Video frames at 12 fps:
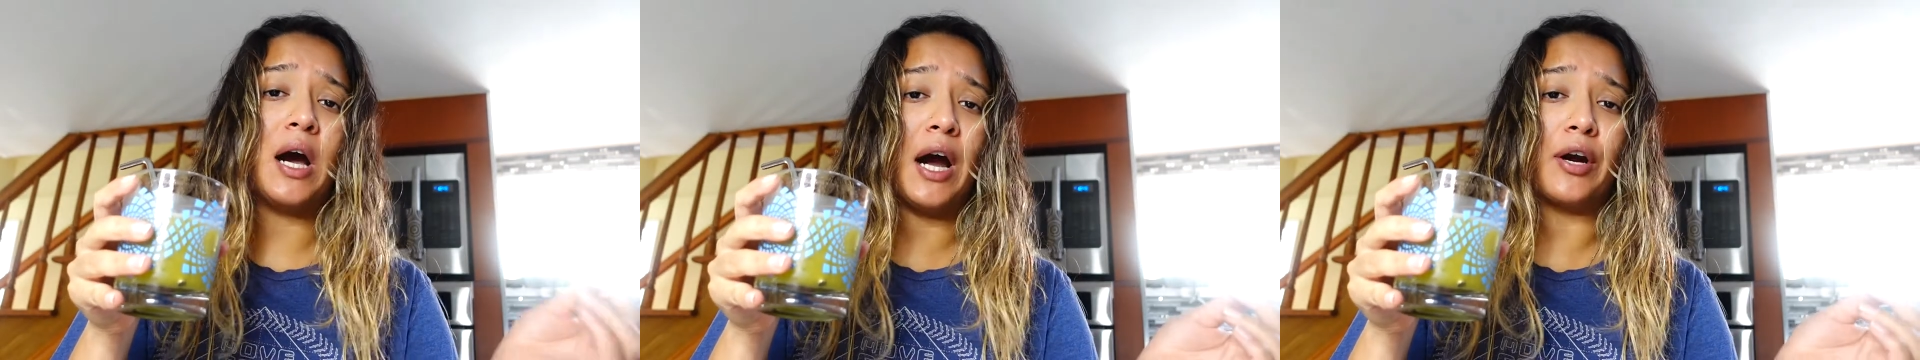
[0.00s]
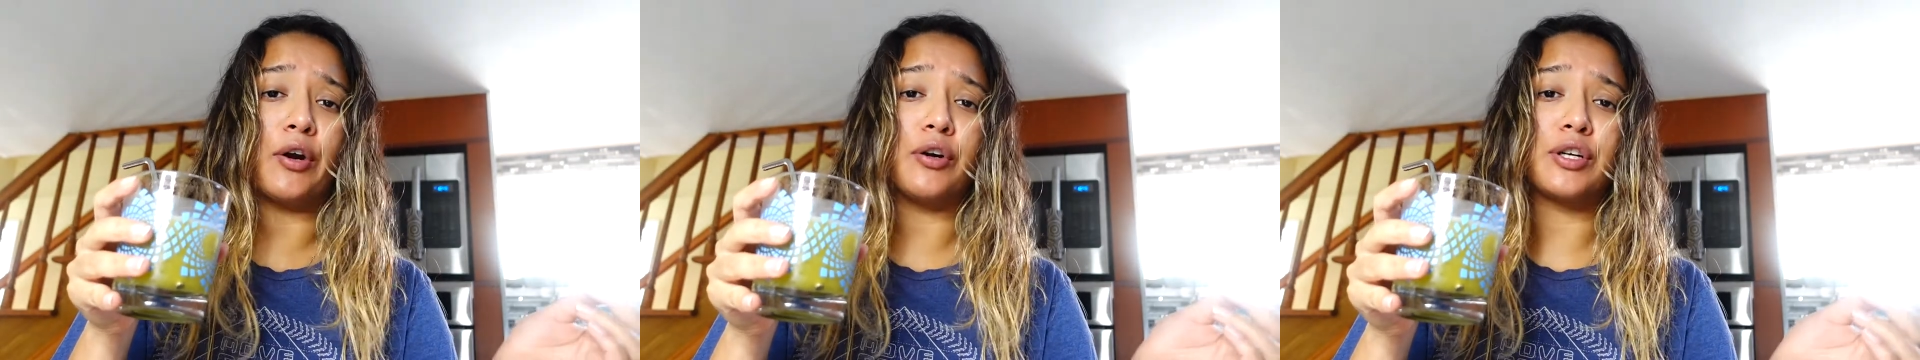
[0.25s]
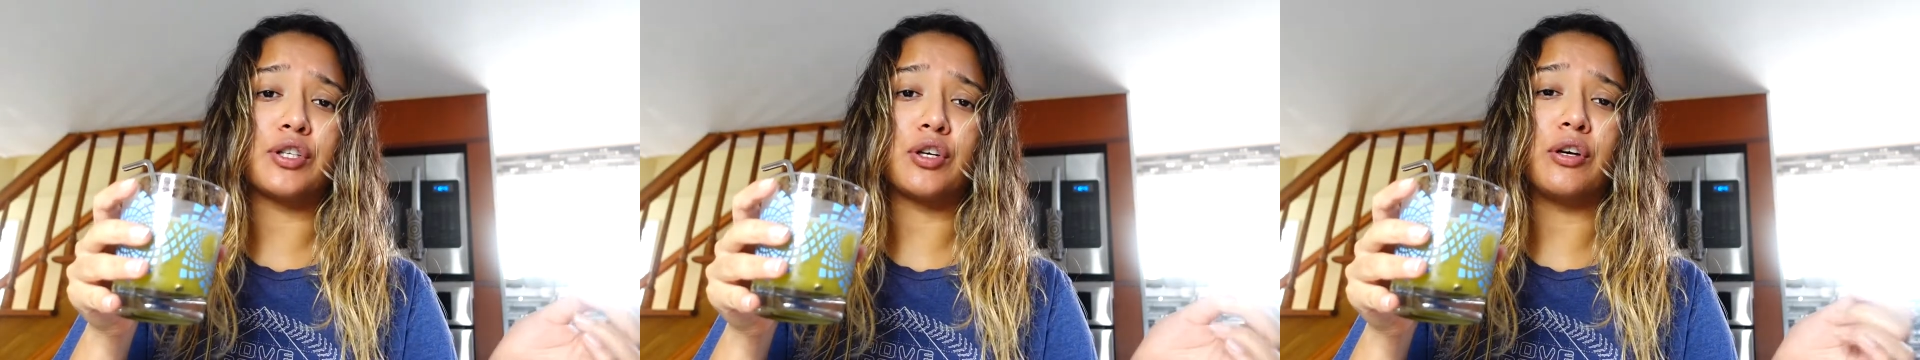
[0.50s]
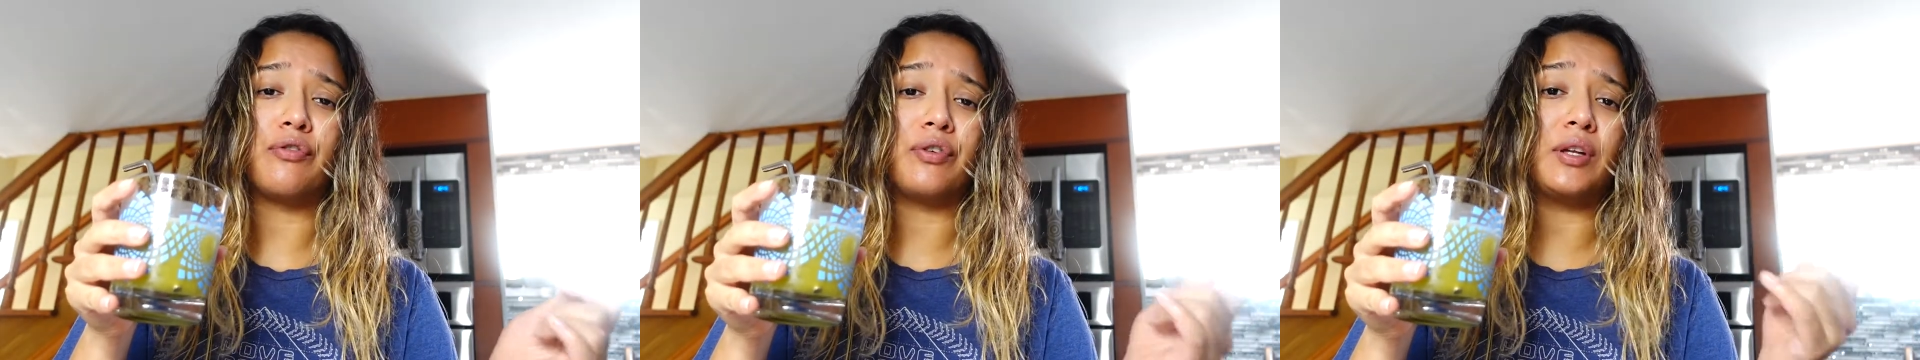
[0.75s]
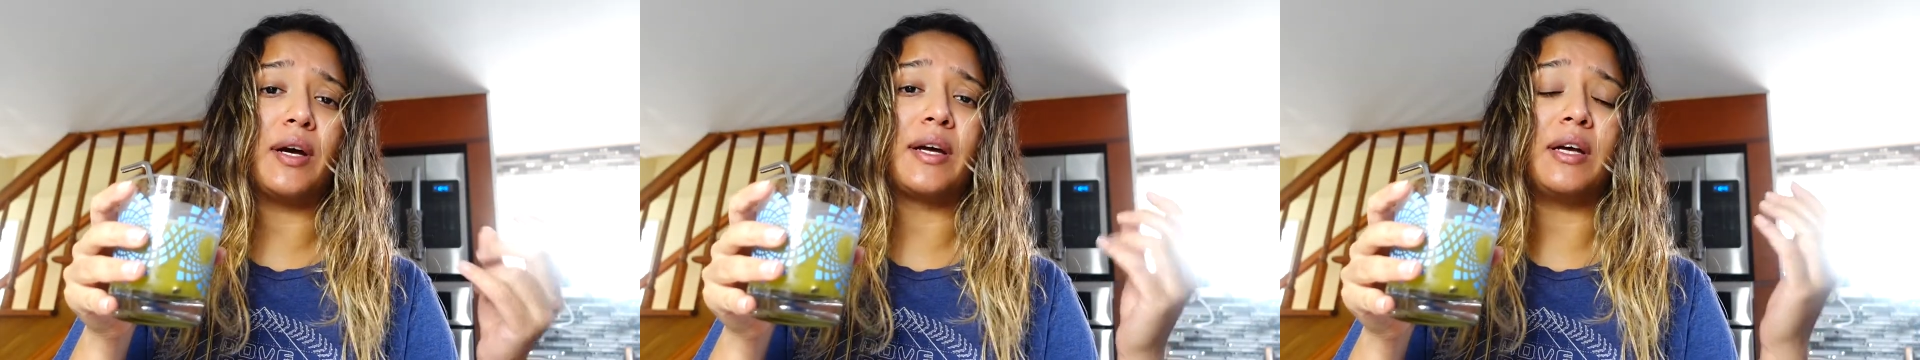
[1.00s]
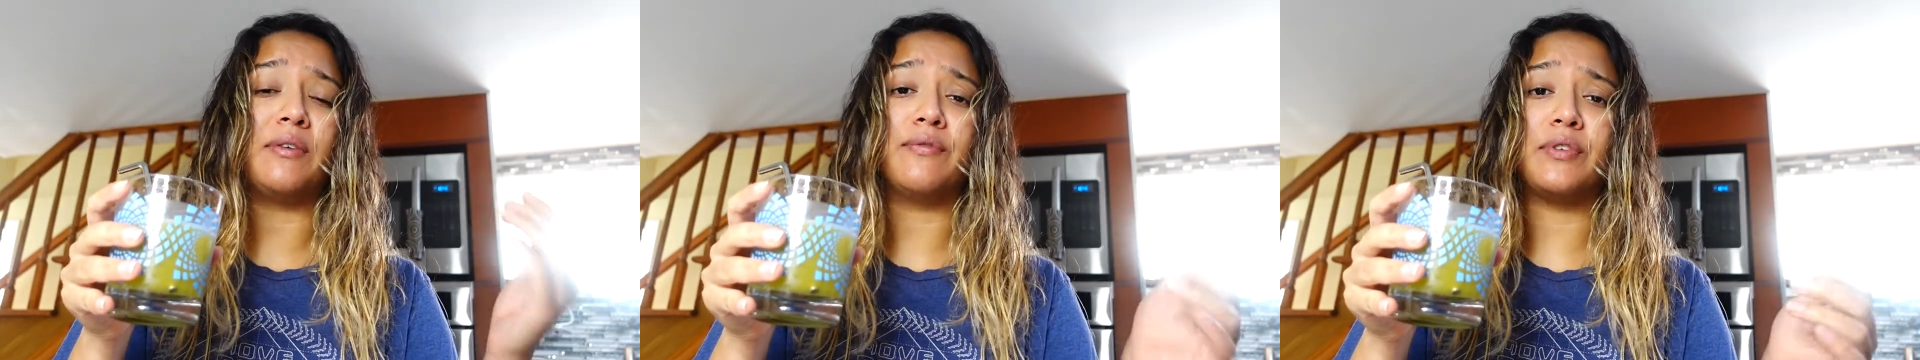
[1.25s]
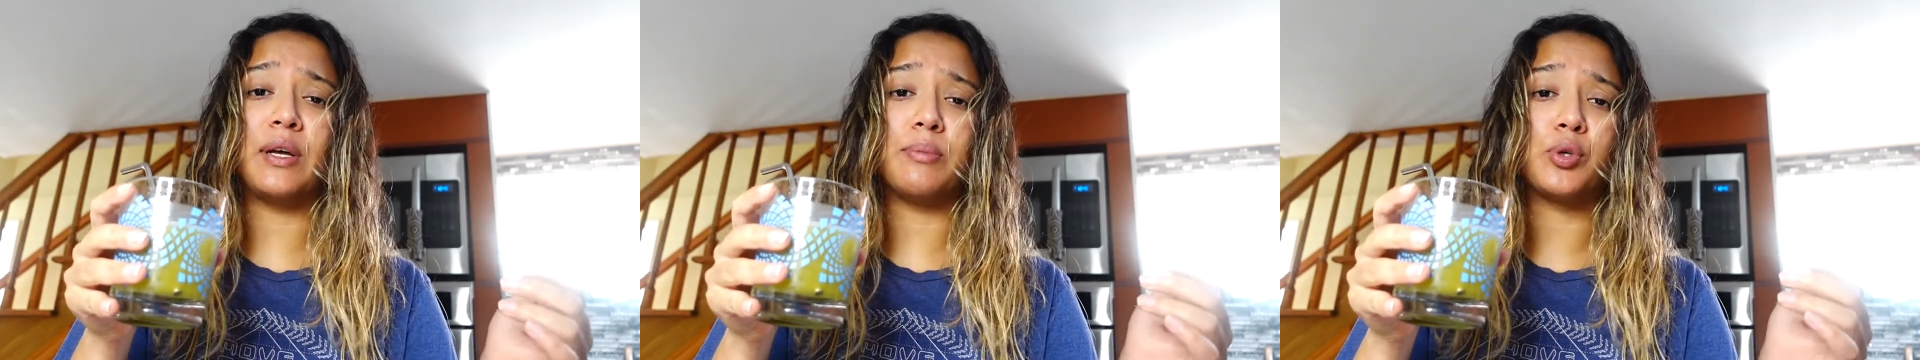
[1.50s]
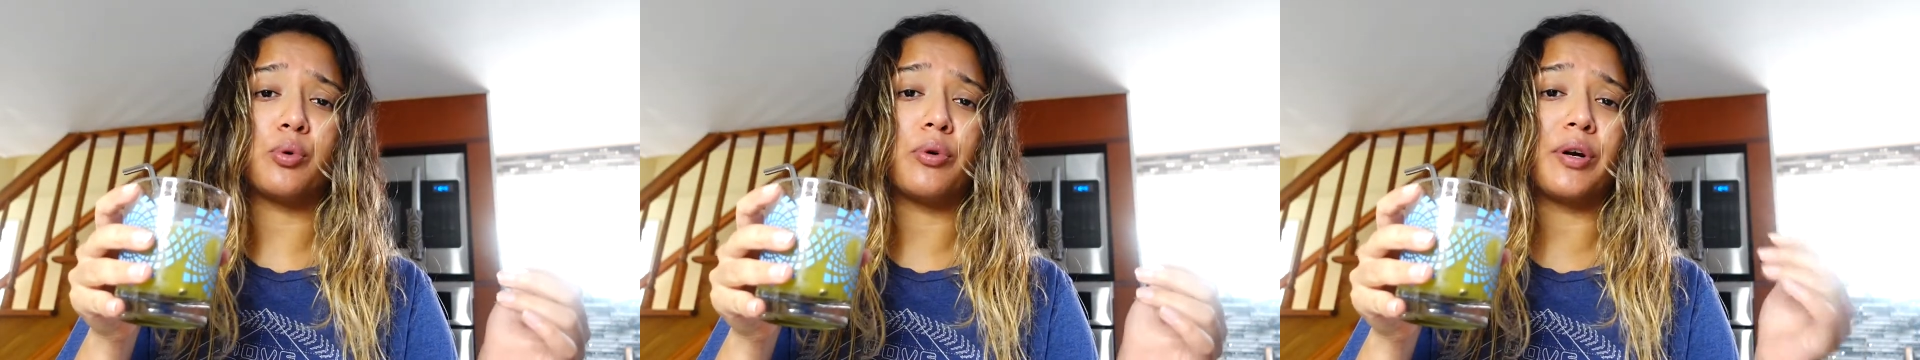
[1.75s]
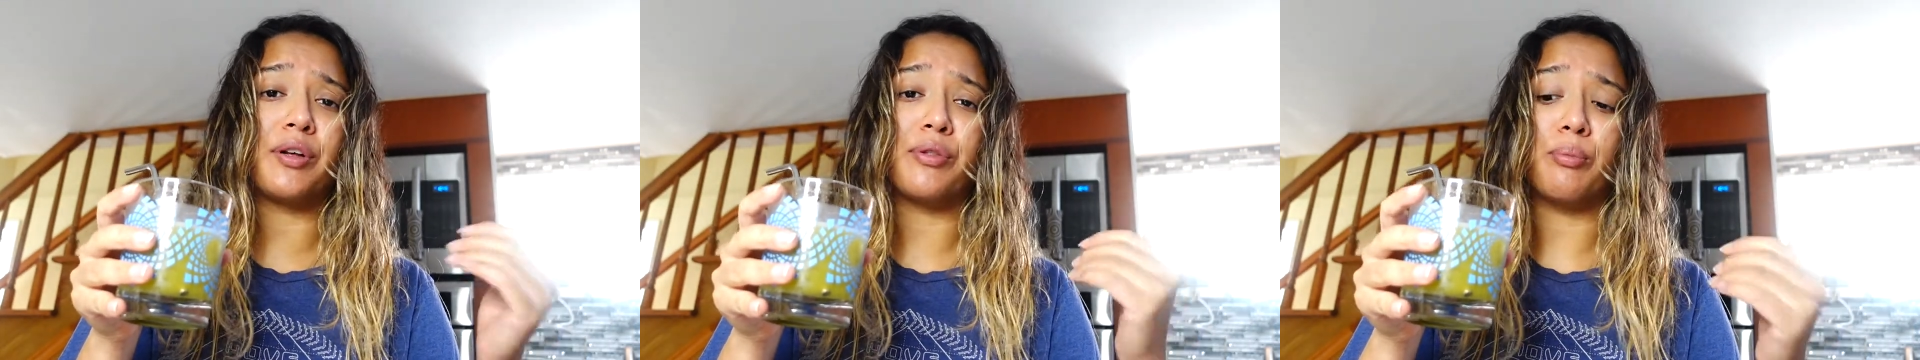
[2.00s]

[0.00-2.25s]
I heard it's good for like inflammatory in